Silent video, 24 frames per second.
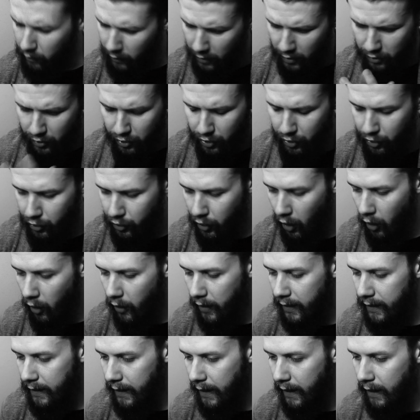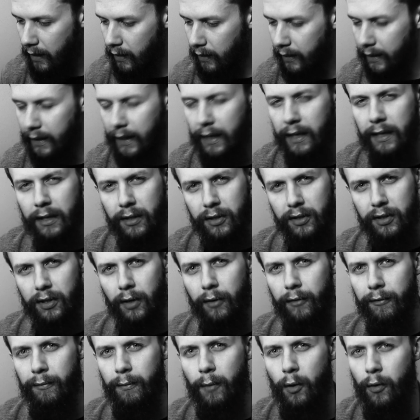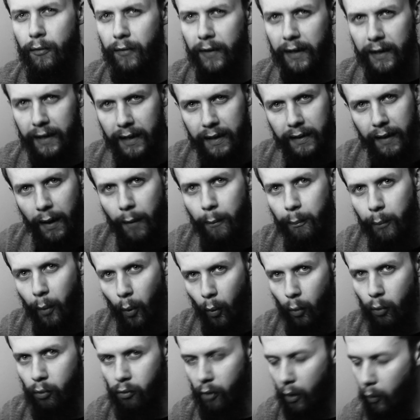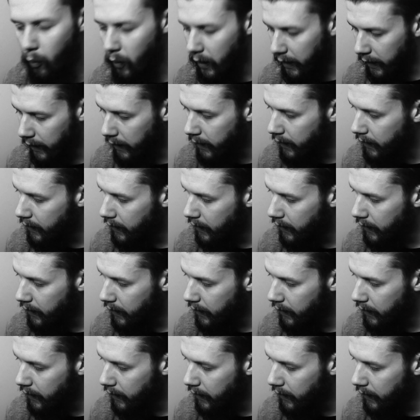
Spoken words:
Start it now. Get yourself moving. Get that ball rolling.